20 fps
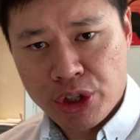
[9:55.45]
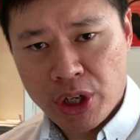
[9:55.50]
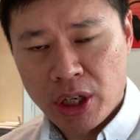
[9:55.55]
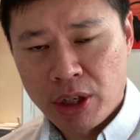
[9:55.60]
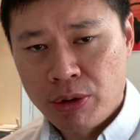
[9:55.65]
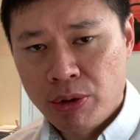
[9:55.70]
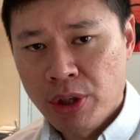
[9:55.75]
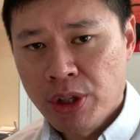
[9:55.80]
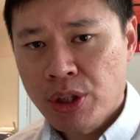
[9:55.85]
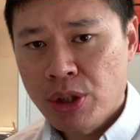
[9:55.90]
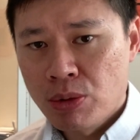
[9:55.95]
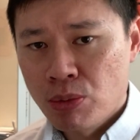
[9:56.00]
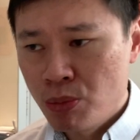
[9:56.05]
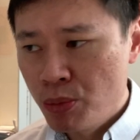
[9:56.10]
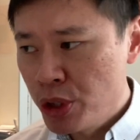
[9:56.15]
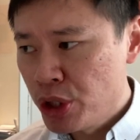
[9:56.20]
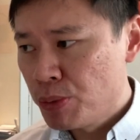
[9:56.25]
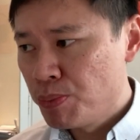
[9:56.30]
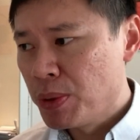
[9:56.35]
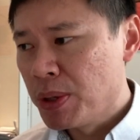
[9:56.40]
generous,
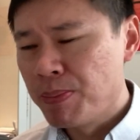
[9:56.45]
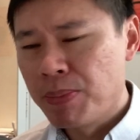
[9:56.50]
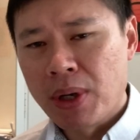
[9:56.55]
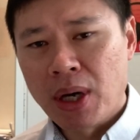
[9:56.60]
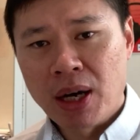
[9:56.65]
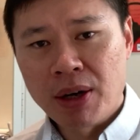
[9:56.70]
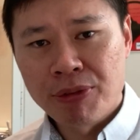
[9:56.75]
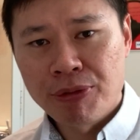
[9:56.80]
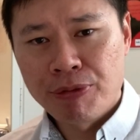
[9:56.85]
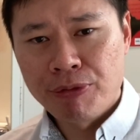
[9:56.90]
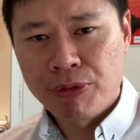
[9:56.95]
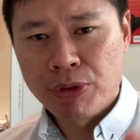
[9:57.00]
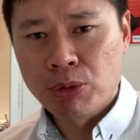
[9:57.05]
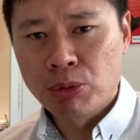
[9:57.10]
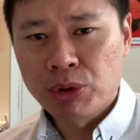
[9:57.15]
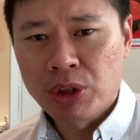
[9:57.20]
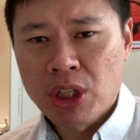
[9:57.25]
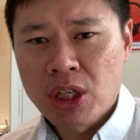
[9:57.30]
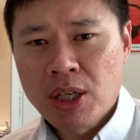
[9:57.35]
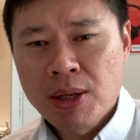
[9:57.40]
rich people are
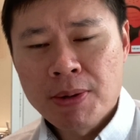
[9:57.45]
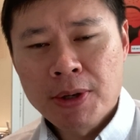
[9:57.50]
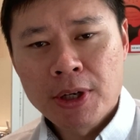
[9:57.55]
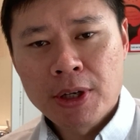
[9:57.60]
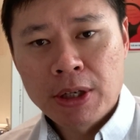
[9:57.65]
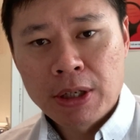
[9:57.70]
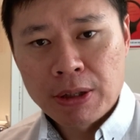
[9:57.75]
filthy.